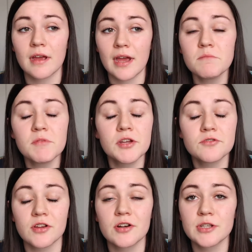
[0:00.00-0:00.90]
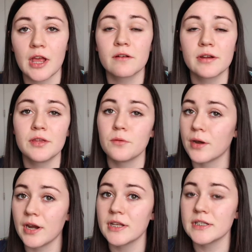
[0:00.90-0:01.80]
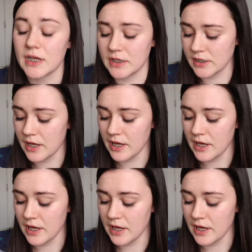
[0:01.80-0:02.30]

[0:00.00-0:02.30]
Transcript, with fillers: administrator salary in the United States